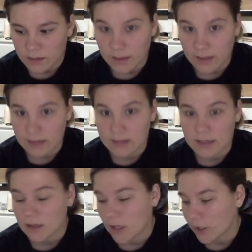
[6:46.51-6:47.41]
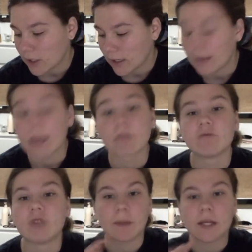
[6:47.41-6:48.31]
like decluttering and like
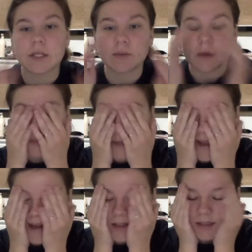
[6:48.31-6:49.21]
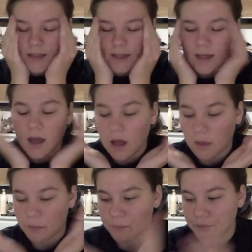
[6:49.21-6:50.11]
rubbish probably actually,
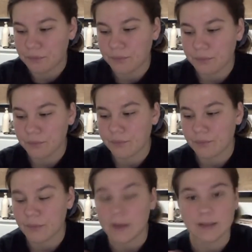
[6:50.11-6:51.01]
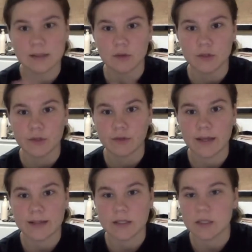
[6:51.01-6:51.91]
because it's also really
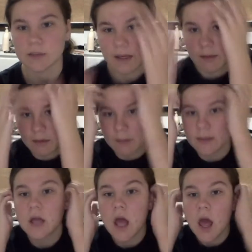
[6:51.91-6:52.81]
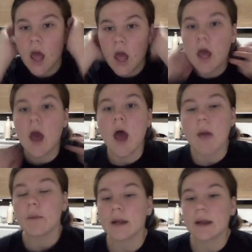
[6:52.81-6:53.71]
easy to just pick up rubbish
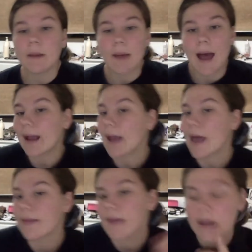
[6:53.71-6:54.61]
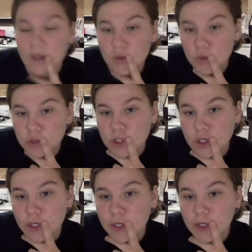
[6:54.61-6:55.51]
and put it in a bag. And then also
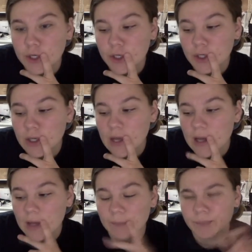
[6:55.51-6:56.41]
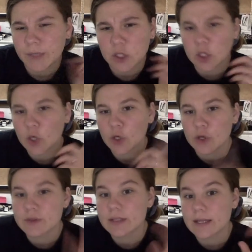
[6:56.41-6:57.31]

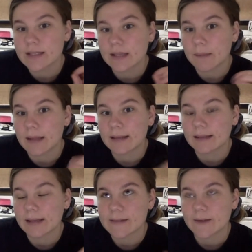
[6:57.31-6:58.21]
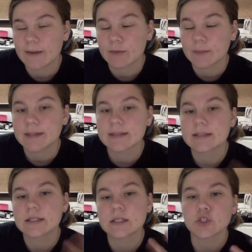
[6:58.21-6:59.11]
clothes is like my least favourite because
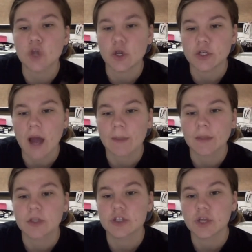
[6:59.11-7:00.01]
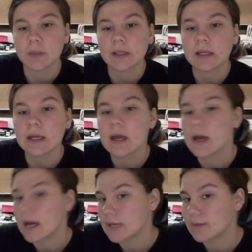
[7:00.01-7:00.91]
it's just so time consuming,
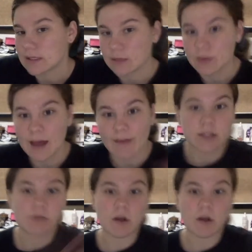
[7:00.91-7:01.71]
especially with having to